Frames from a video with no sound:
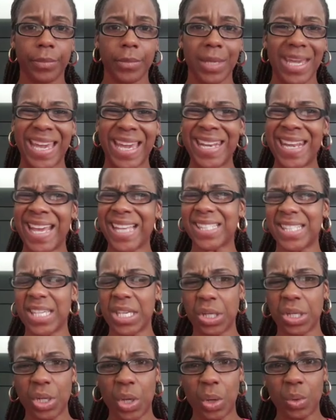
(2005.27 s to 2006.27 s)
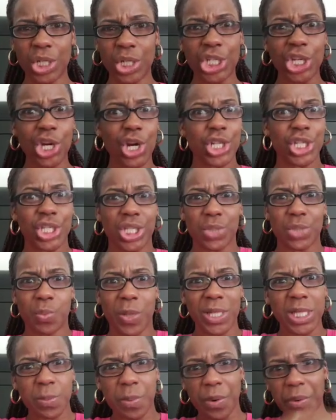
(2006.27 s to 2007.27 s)
And next thing you know, the church
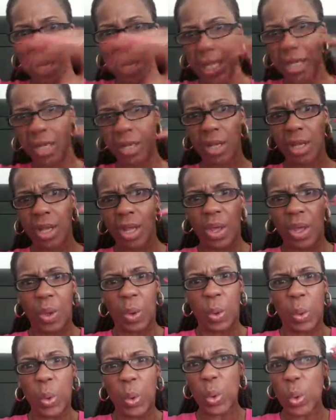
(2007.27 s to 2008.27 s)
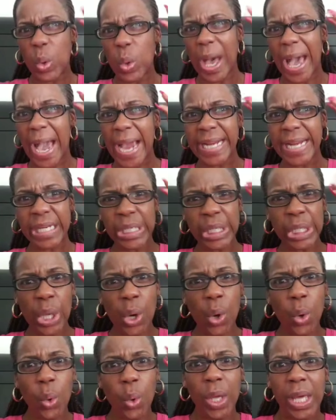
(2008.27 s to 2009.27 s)
whispering, "Ooh, I didn't
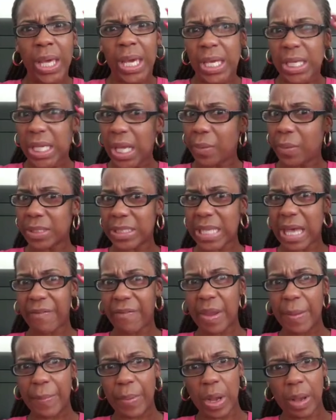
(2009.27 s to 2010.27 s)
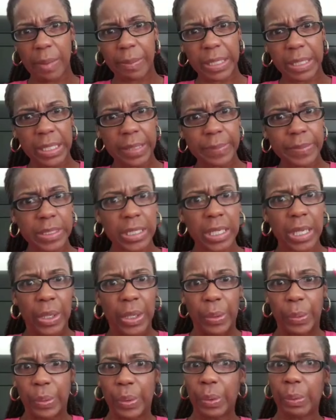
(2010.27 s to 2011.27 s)
know they was having problems."
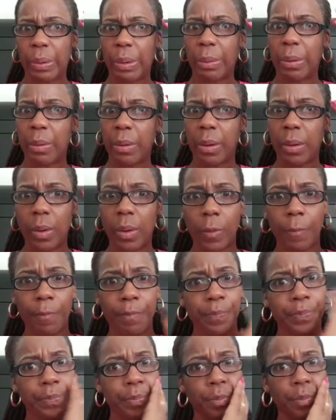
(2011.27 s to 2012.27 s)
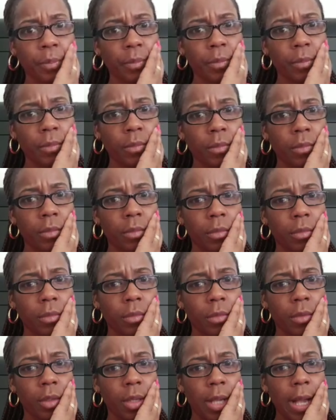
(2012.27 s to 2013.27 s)
Ooh, ooh,
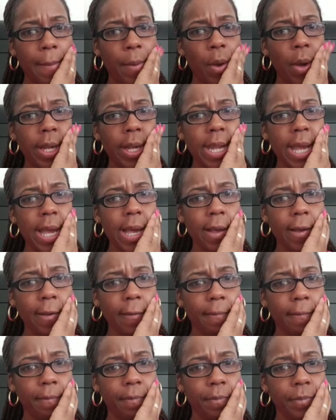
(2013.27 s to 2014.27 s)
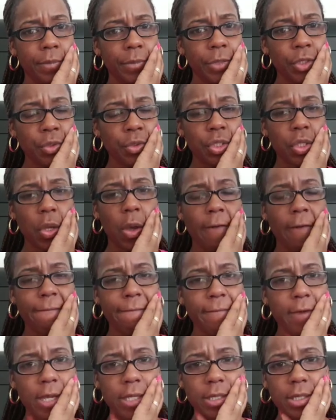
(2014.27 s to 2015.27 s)
come on now, you saw a
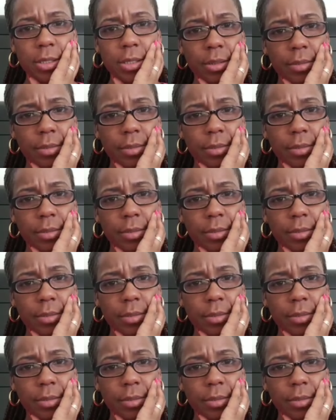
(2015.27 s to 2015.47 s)
front.